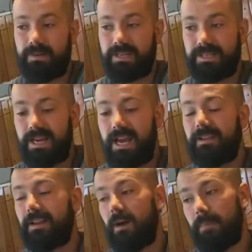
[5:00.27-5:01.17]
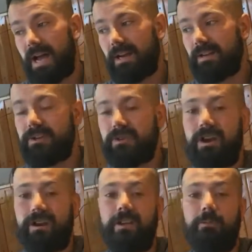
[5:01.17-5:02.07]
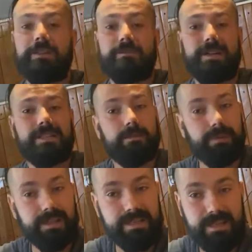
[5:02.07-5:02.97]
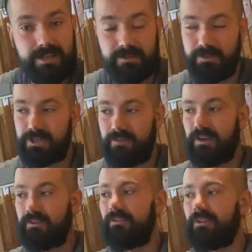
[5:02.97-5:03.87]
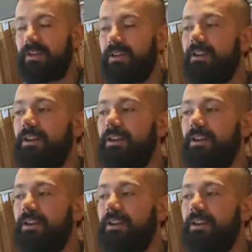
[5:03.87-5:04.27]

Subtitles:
today. They got back in the truck and they went straight to the police station, which I found out later.